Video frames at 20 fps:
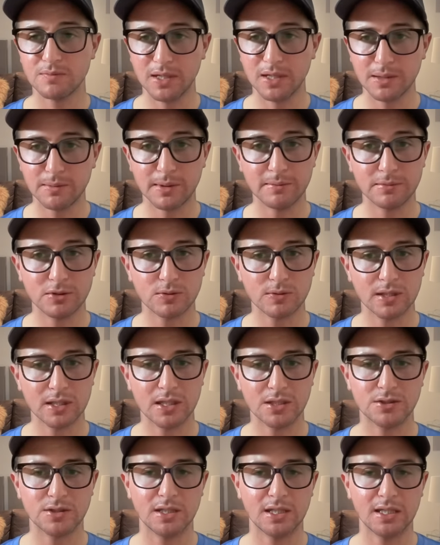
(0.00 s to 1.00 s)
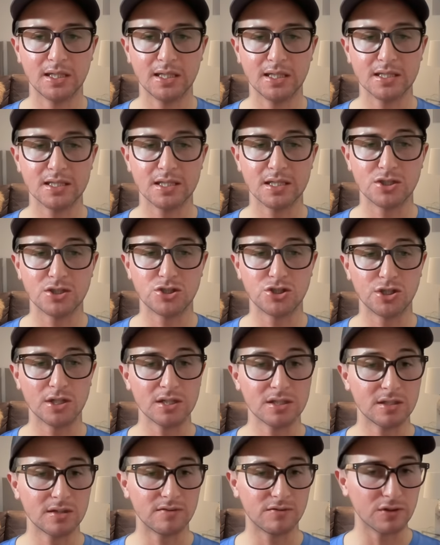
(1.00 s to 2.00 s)
minimum 300 innings, is
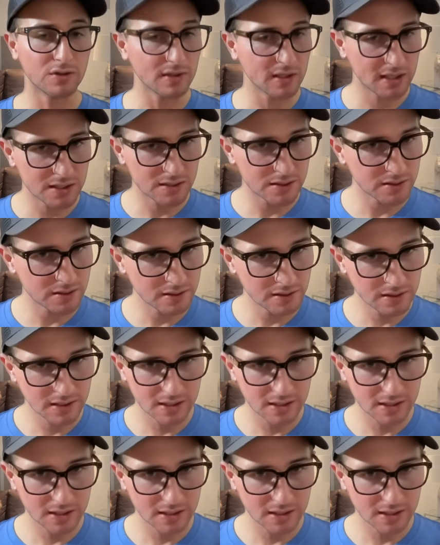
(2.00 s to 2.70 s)
Justin Verlander,